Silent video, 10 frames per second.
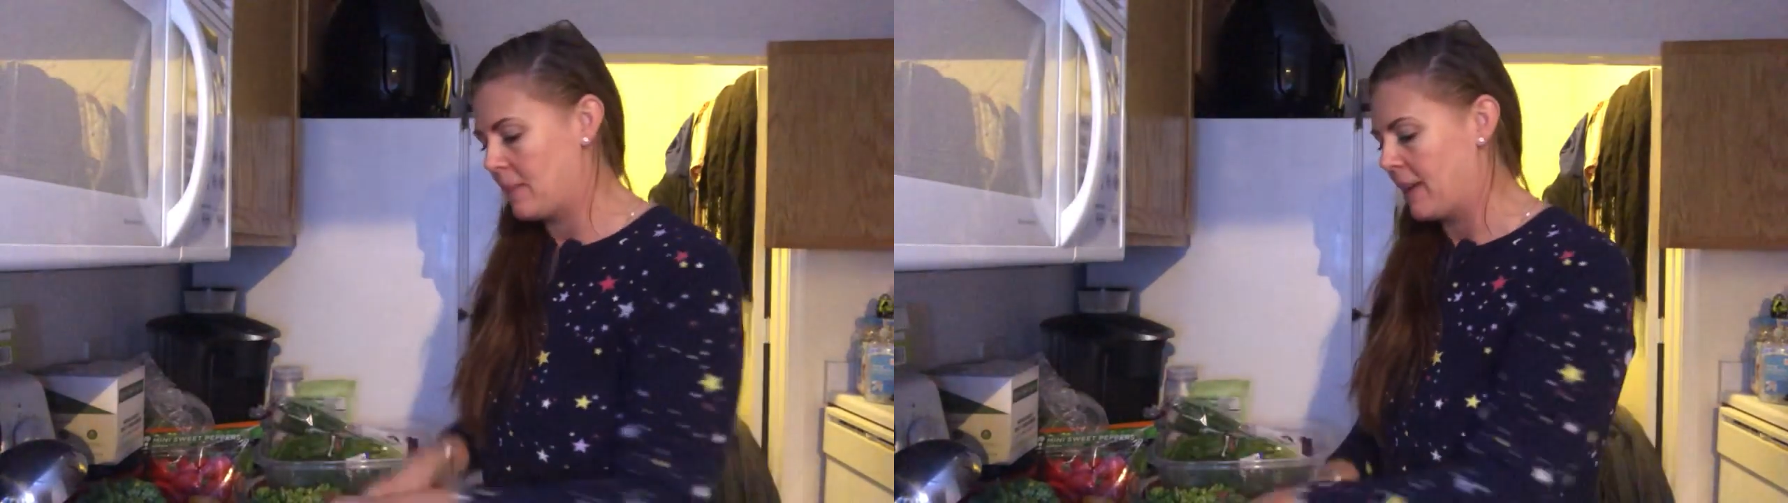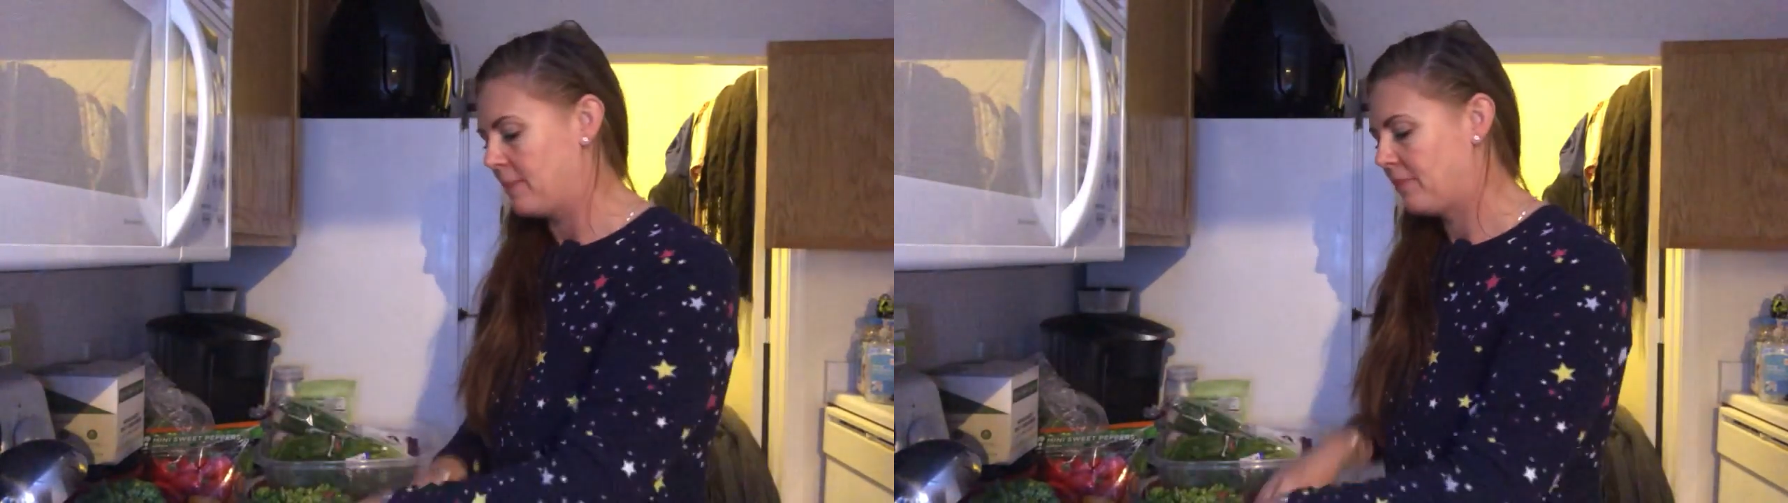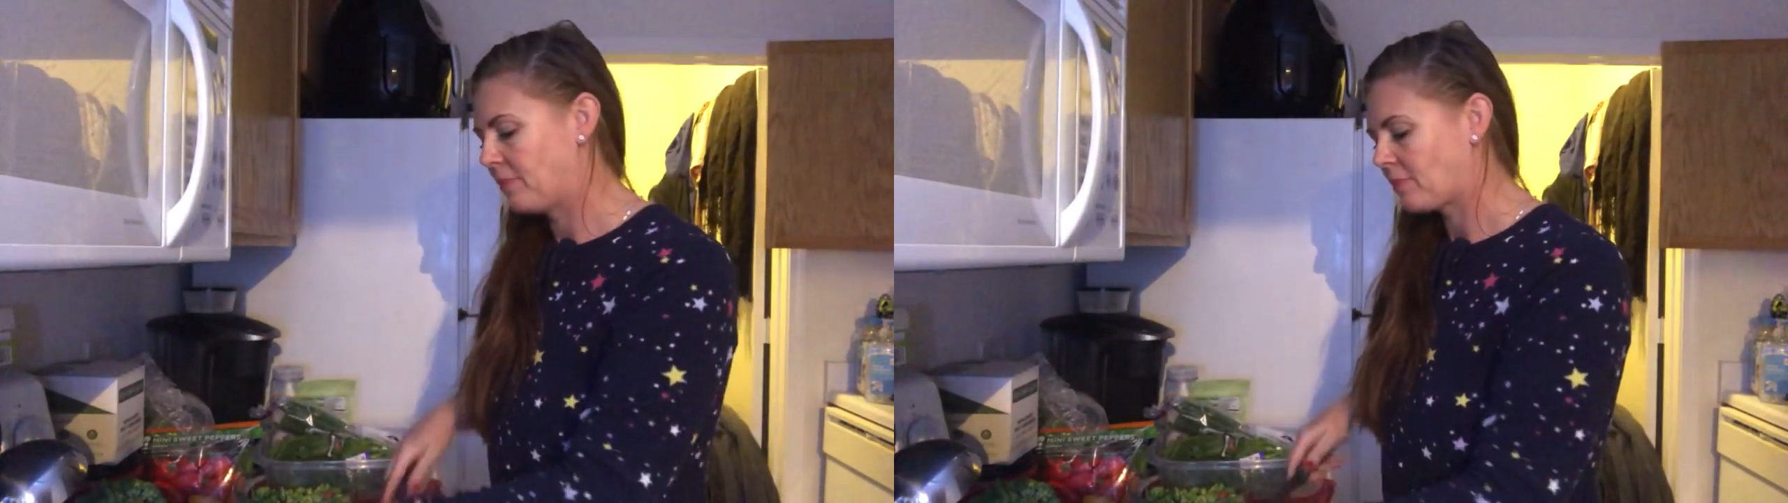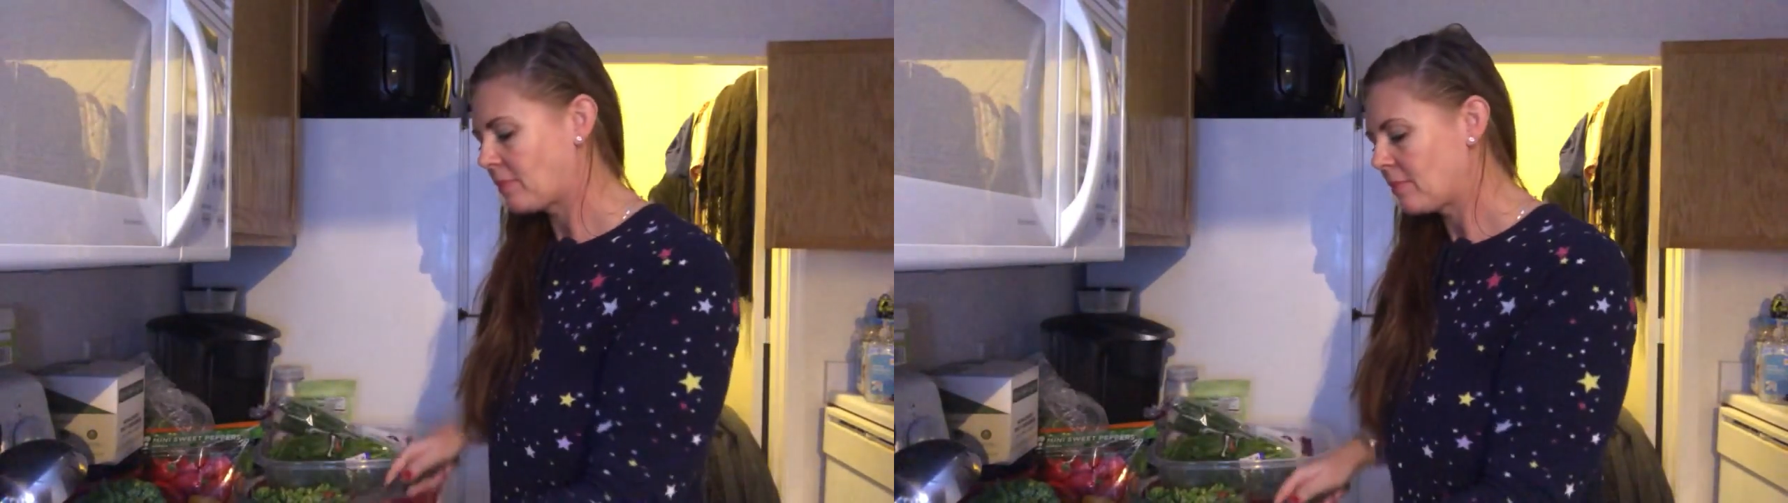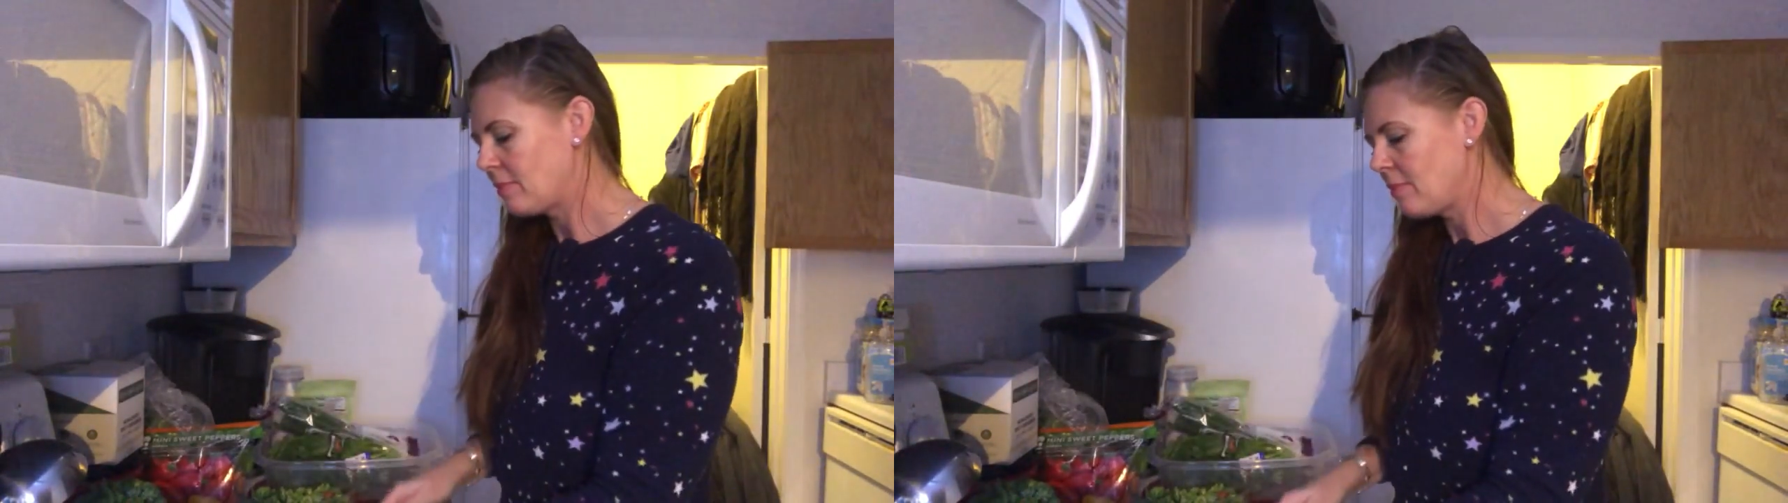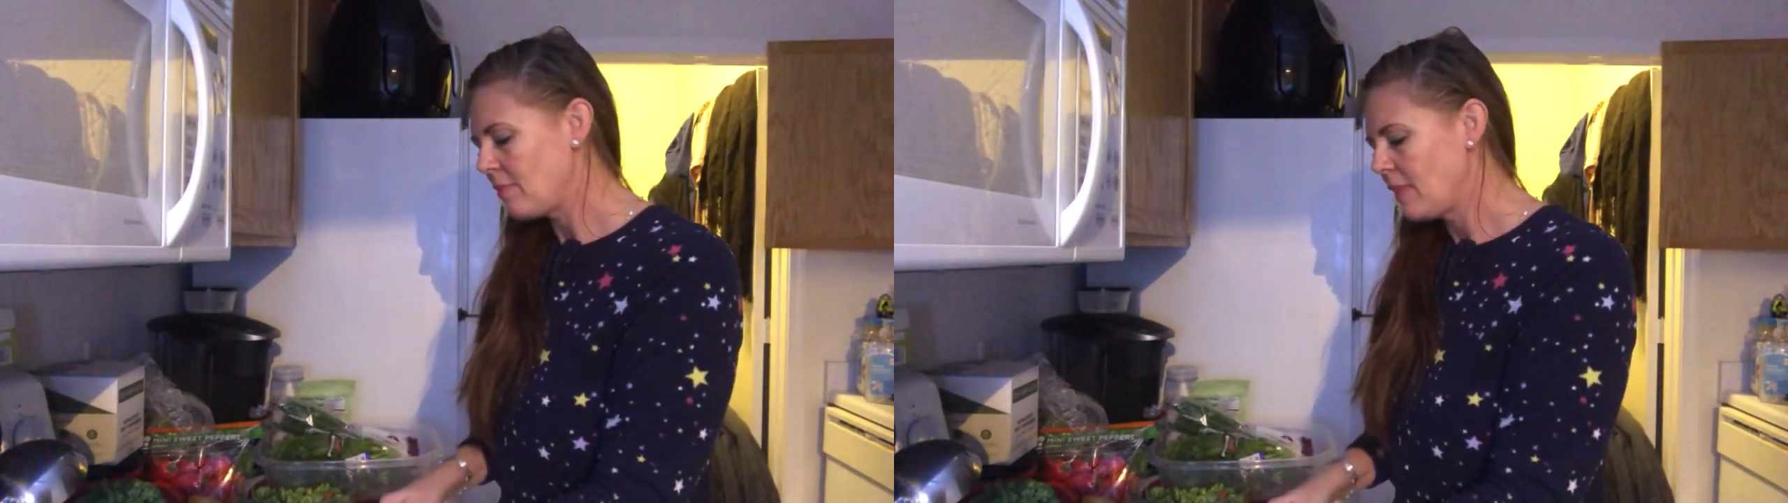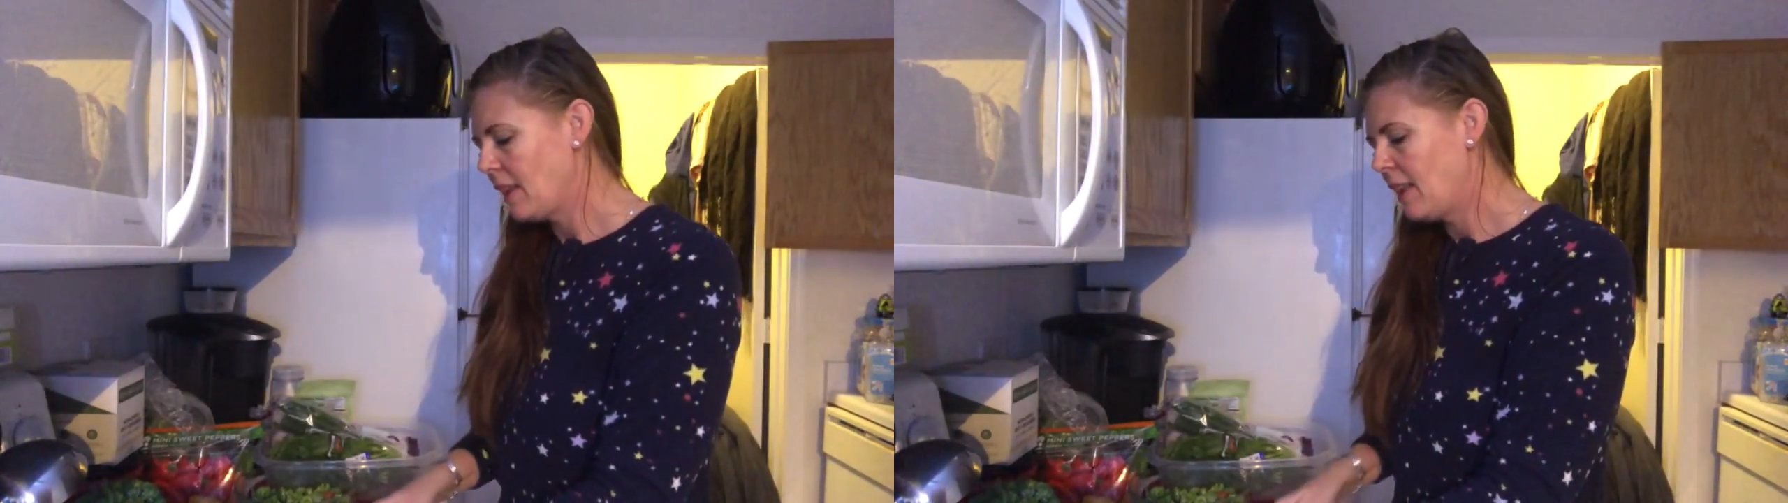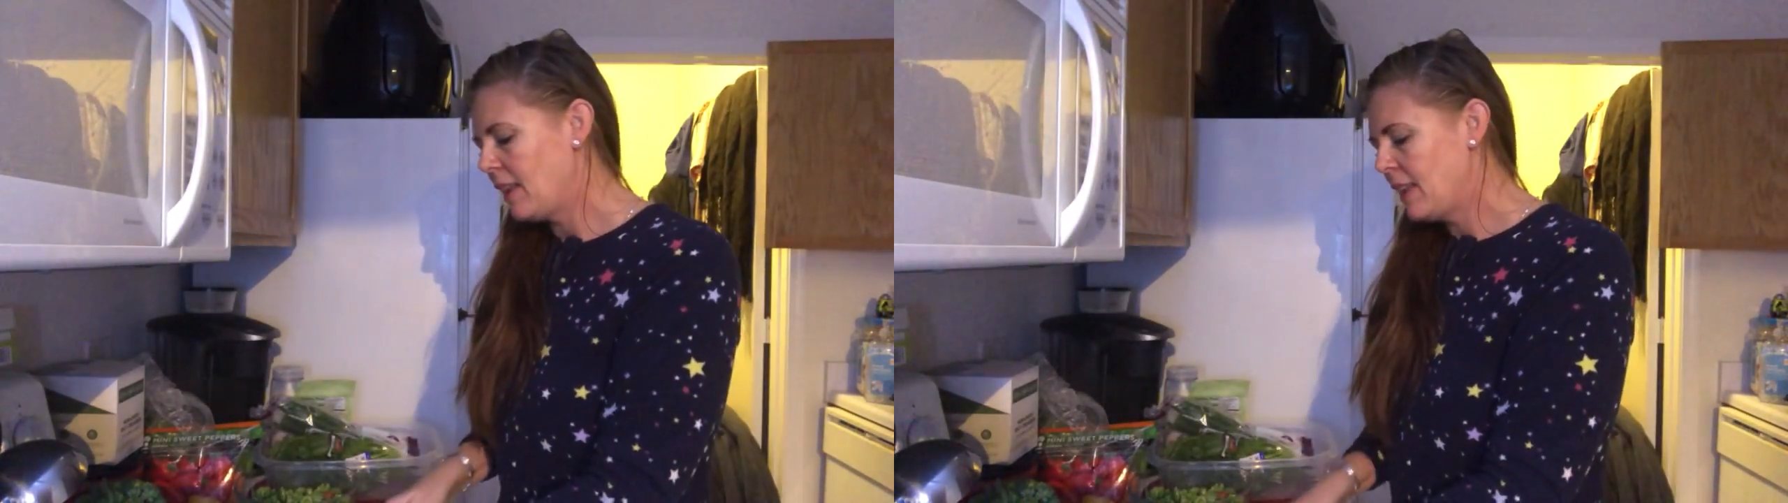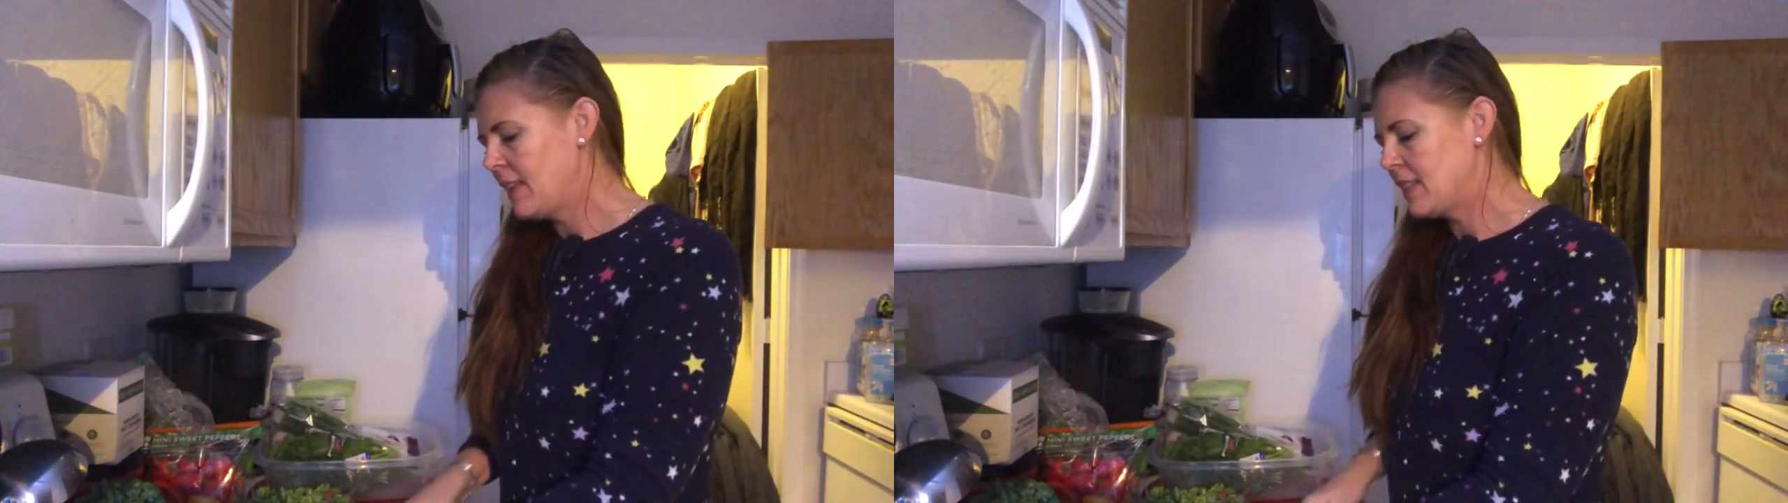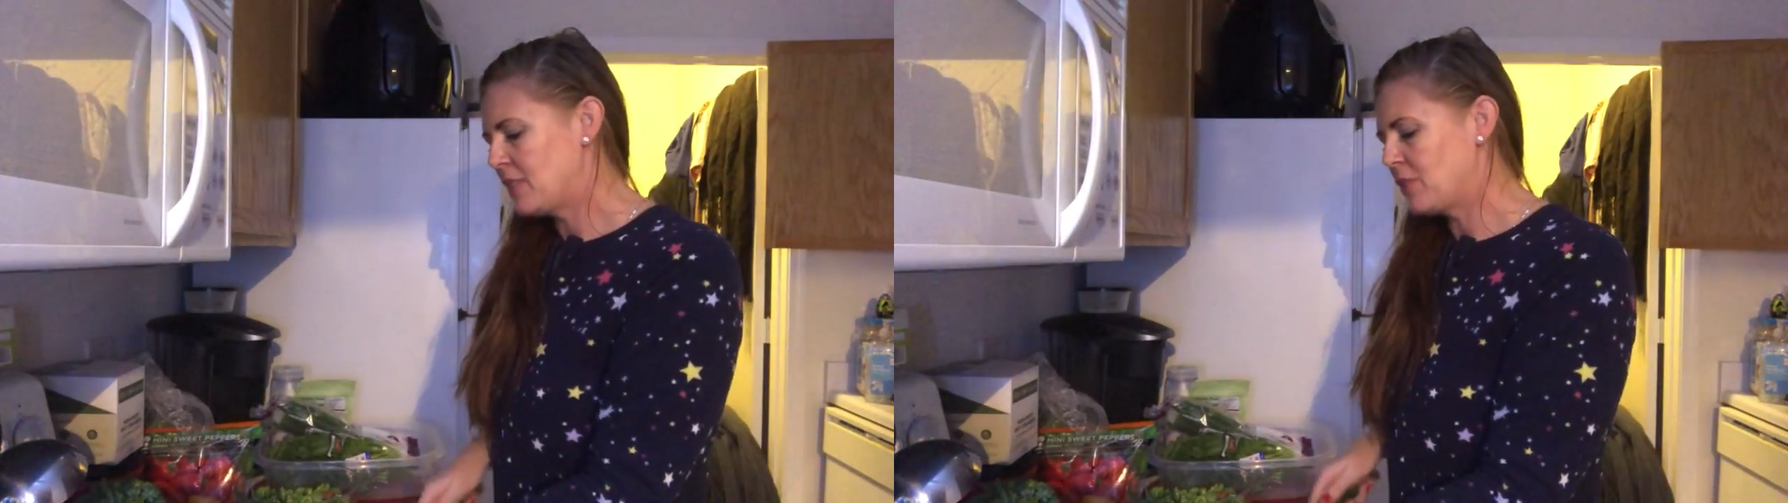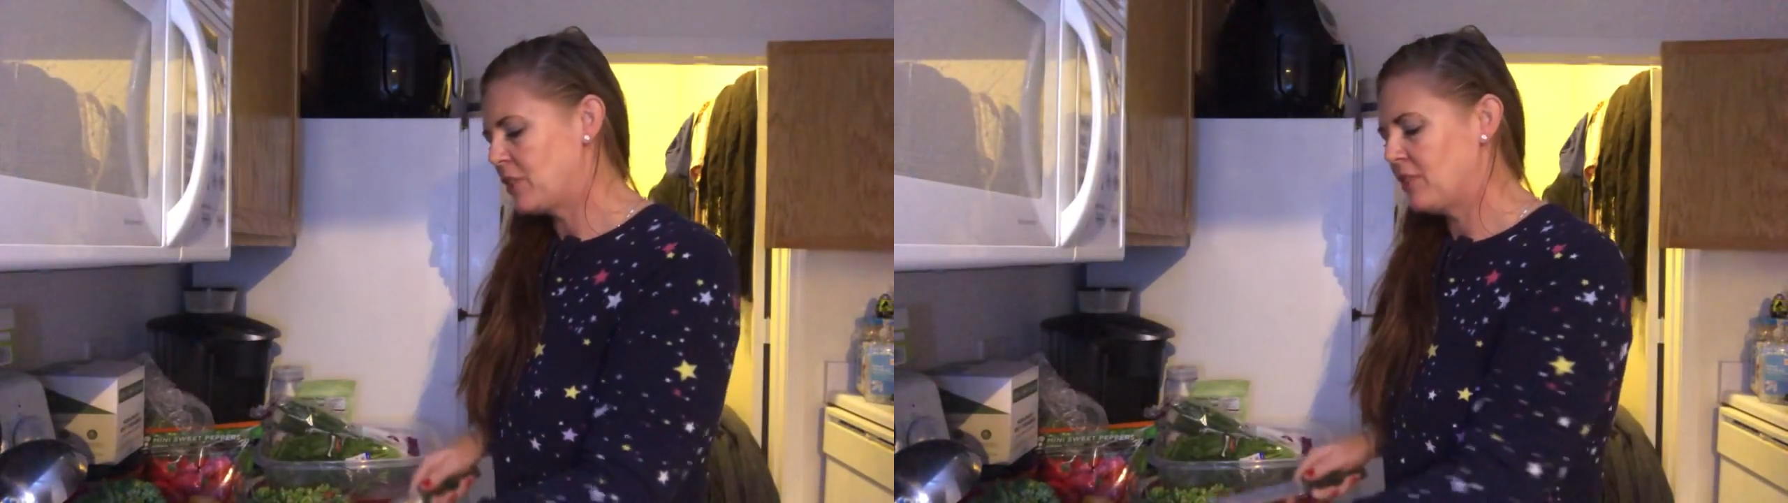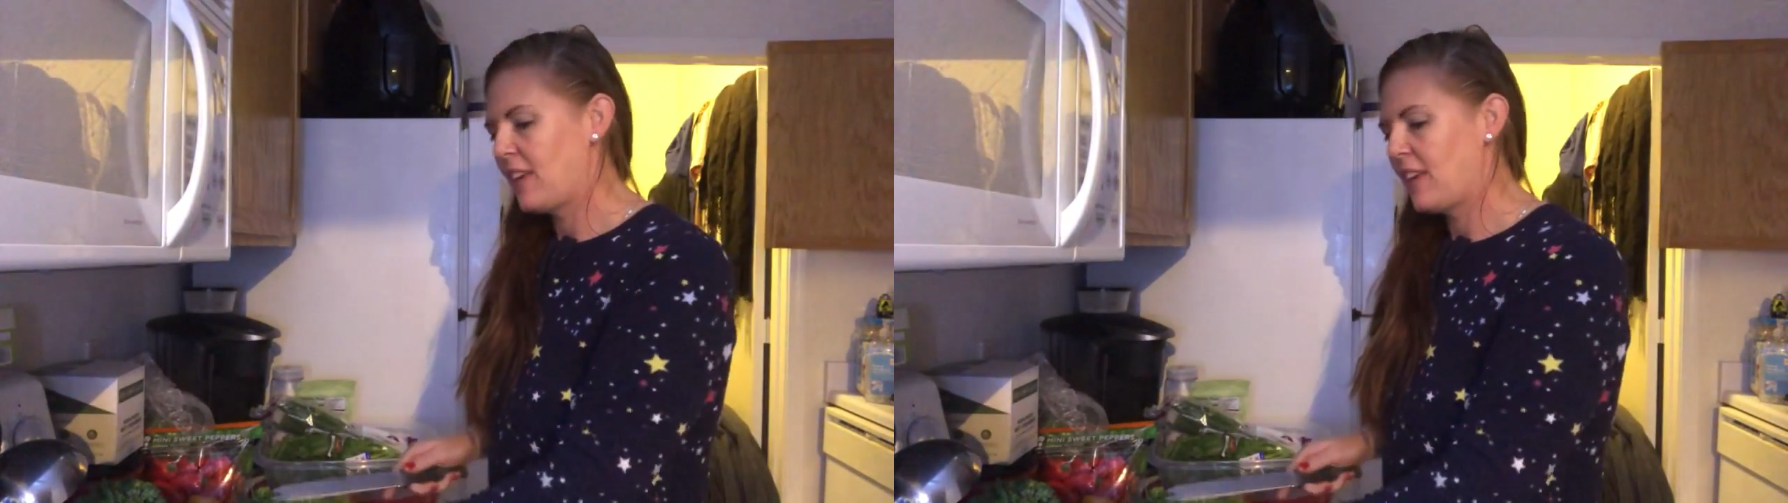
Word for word: but it's full of